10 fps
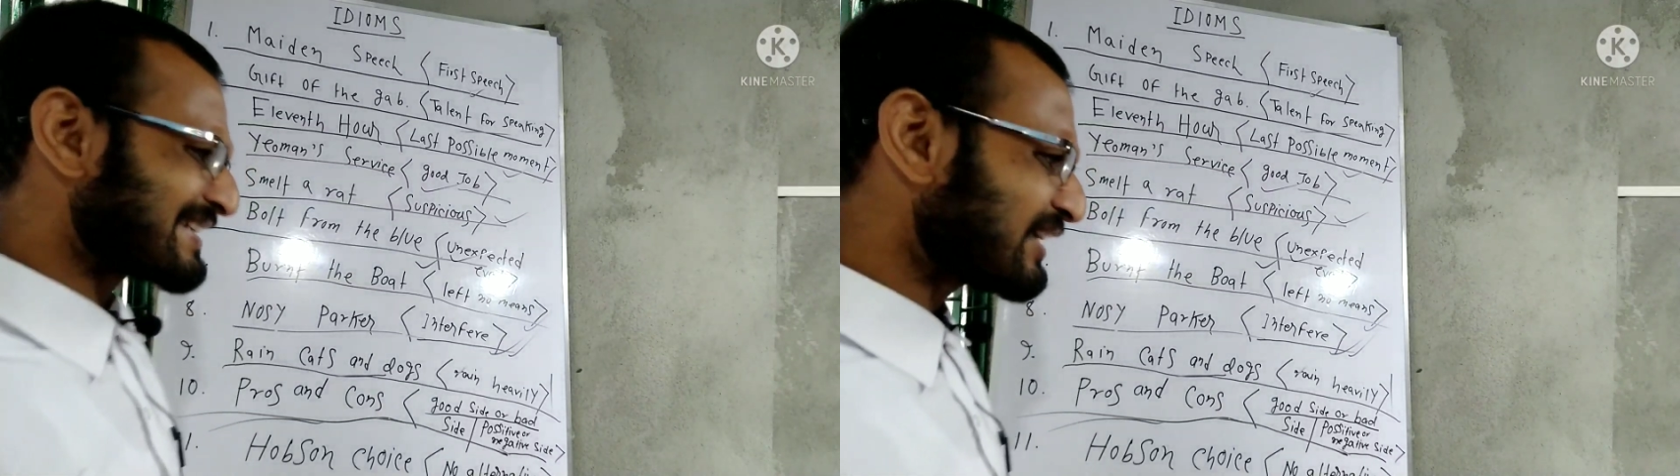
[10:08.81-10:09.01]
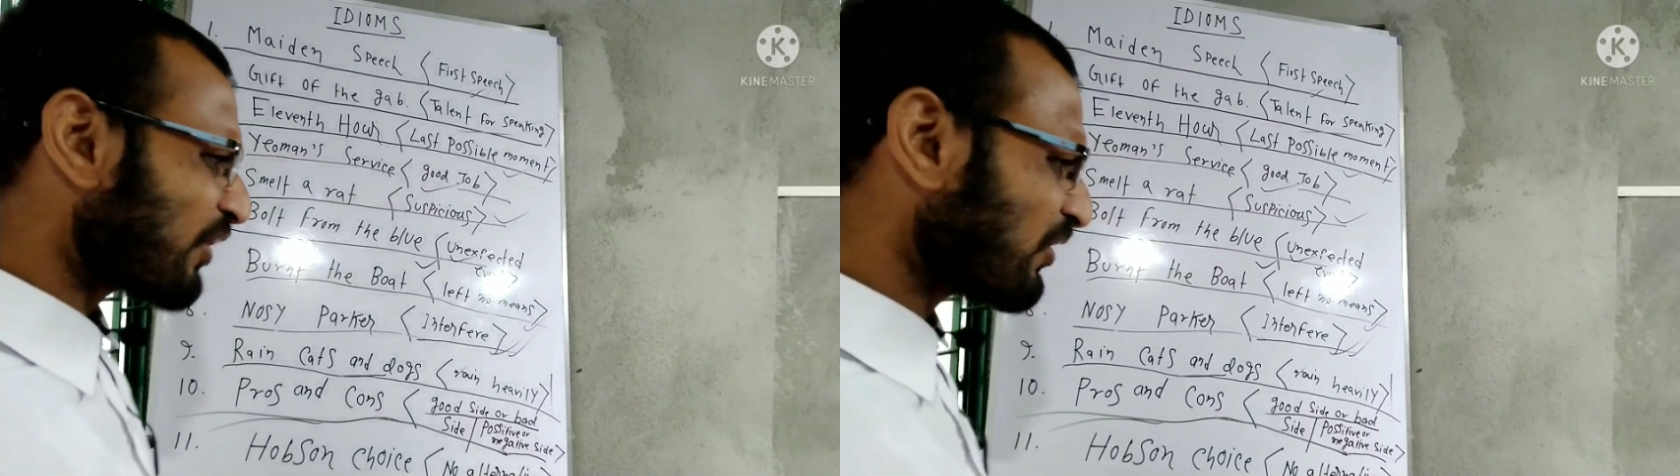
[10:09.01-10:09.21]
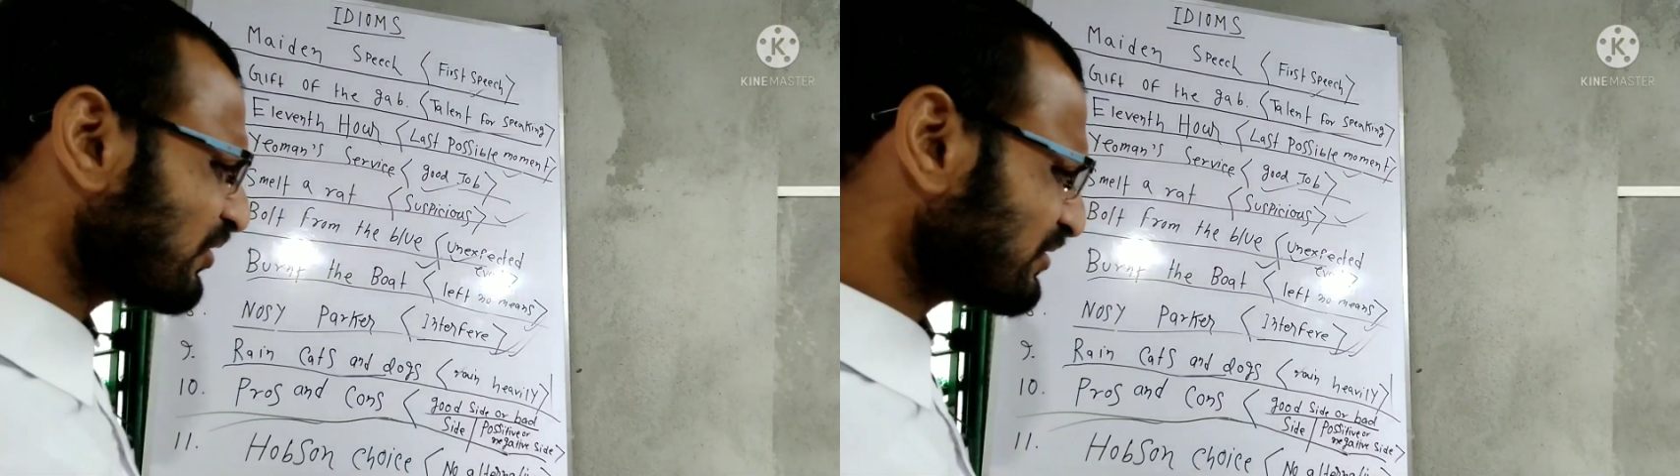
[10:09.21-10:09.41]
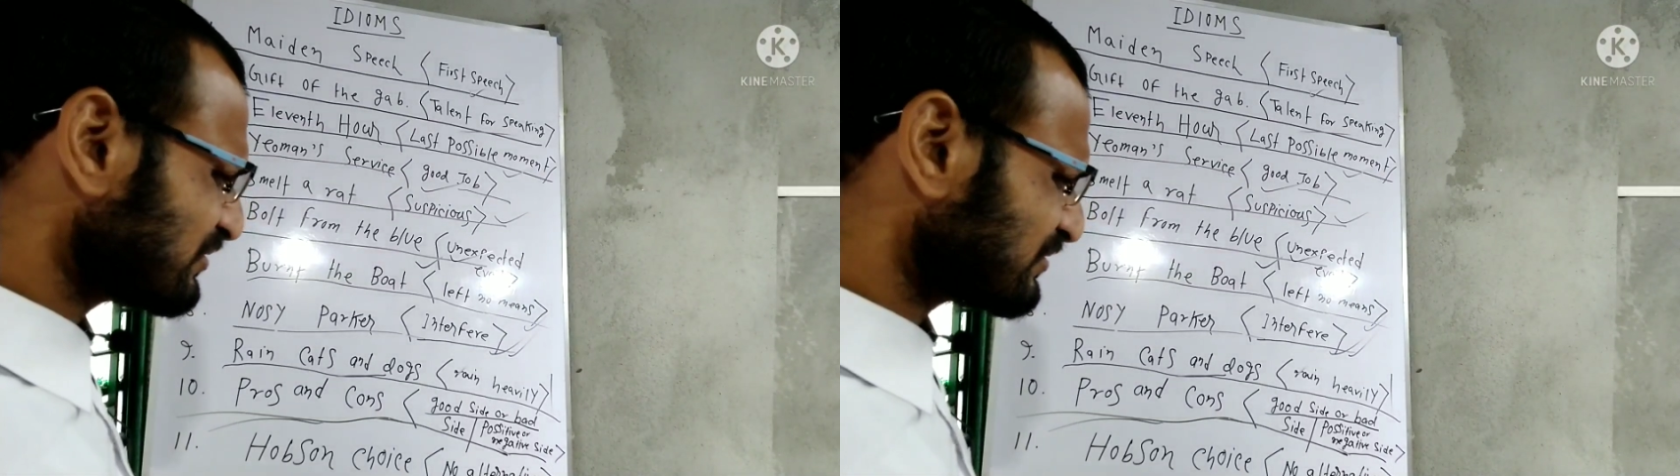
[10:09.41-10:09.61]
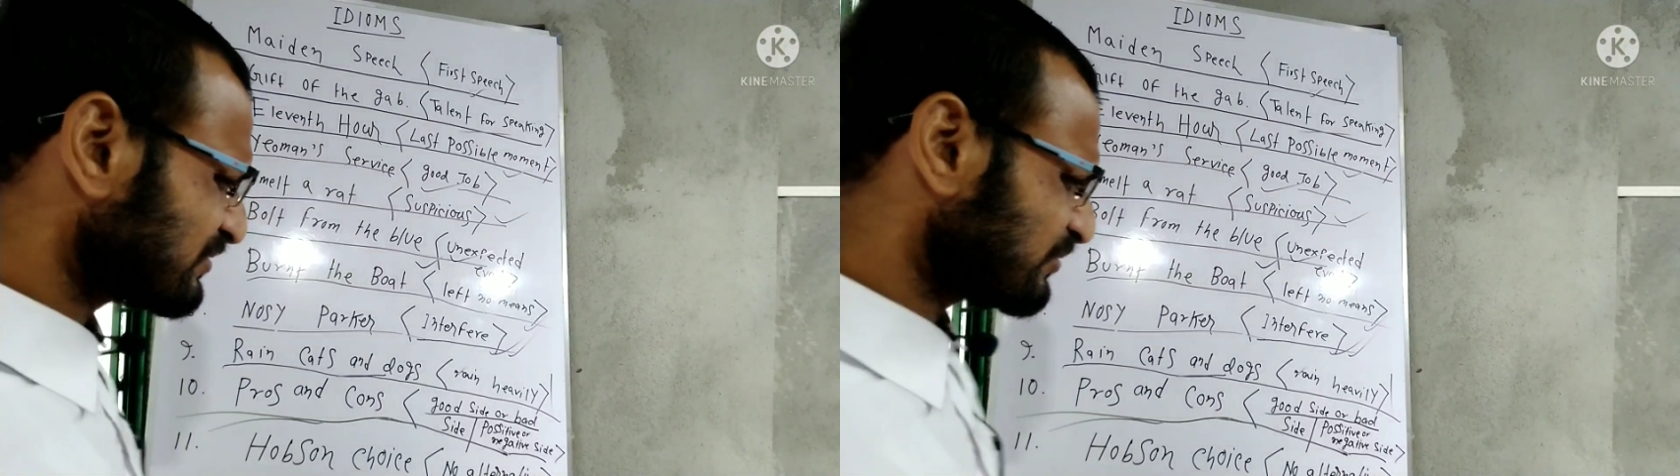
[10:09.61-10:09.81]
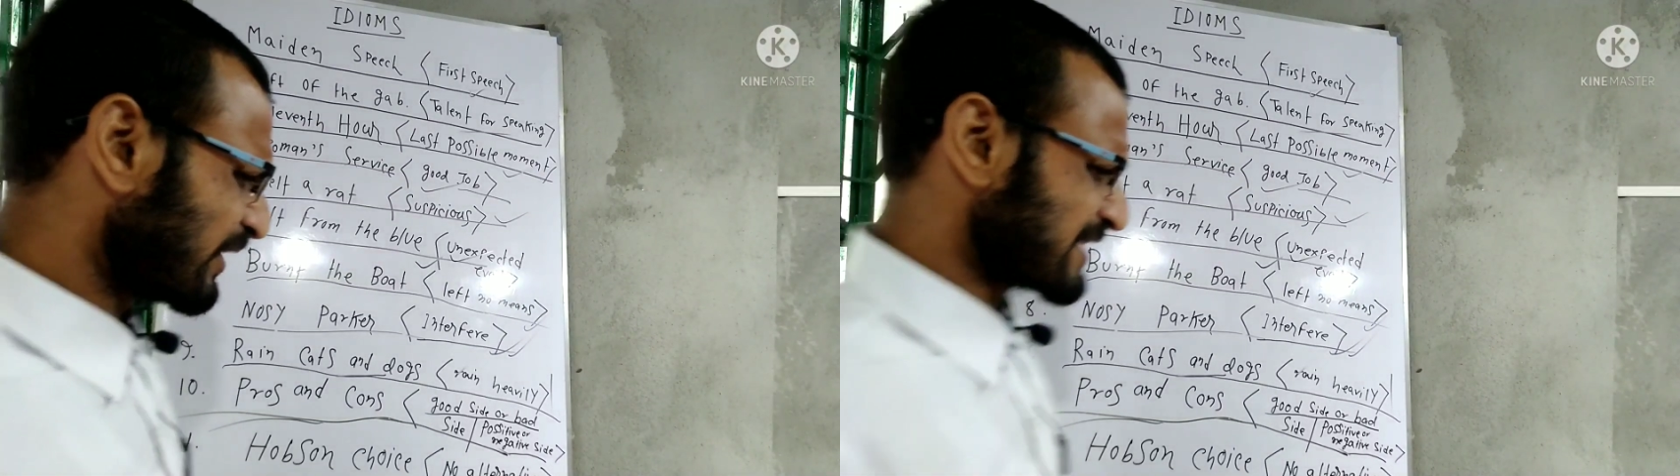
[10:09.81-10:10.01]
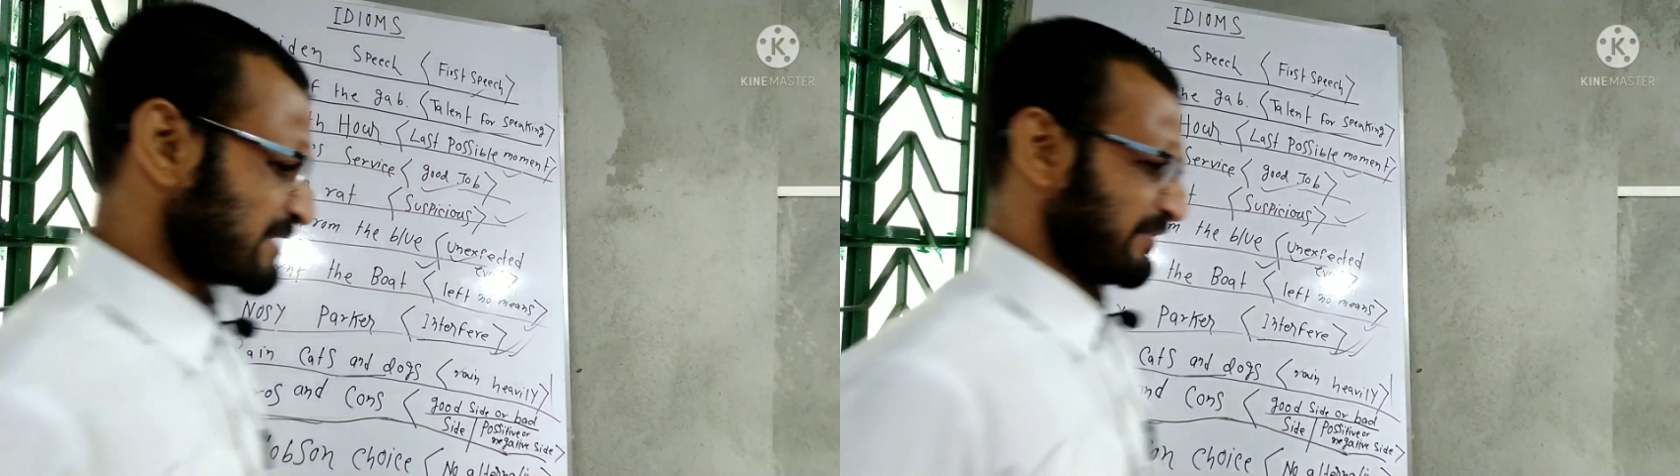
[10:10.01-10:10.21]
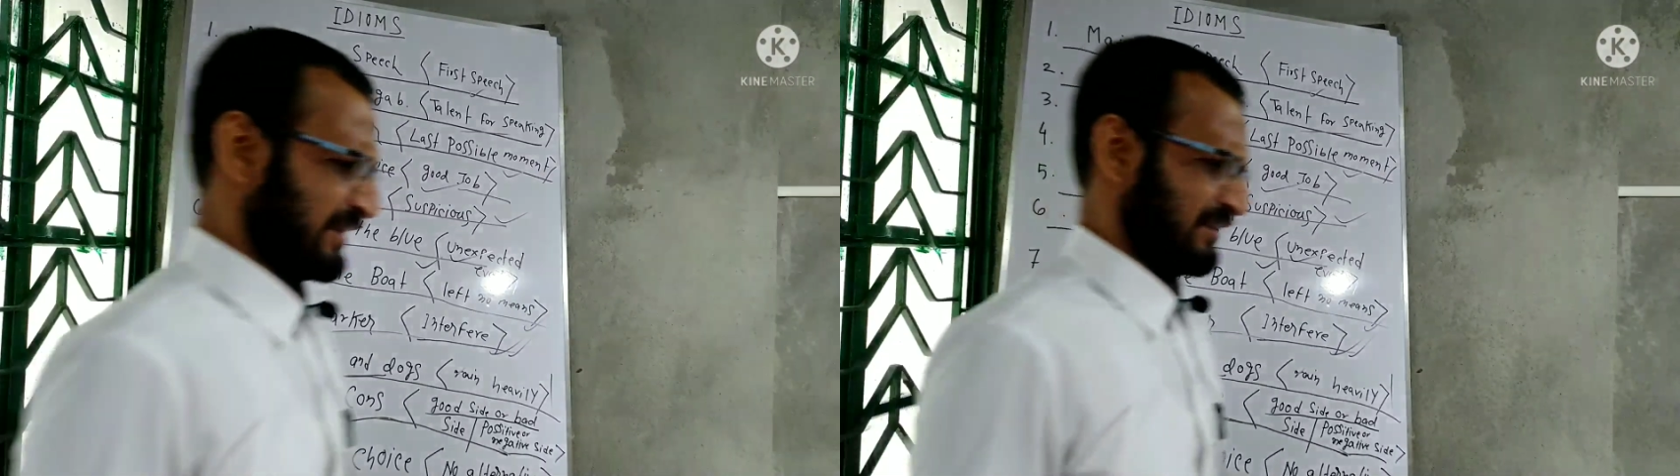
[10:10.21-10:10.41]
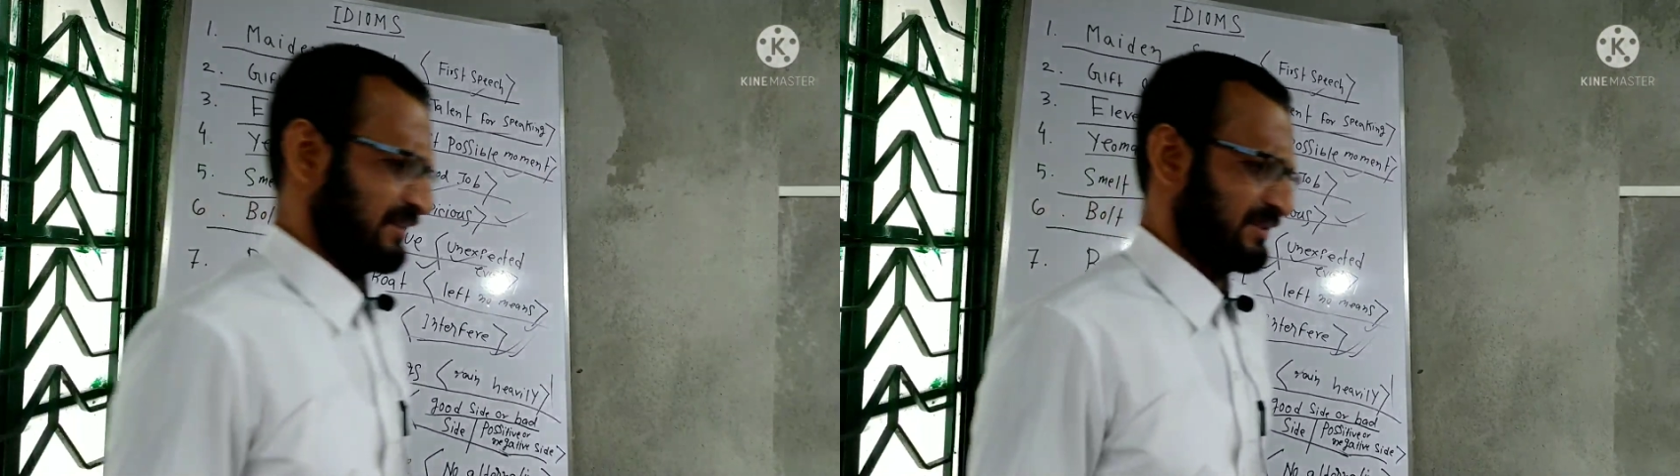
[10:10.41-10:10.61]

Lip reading: and dog? What does it mean?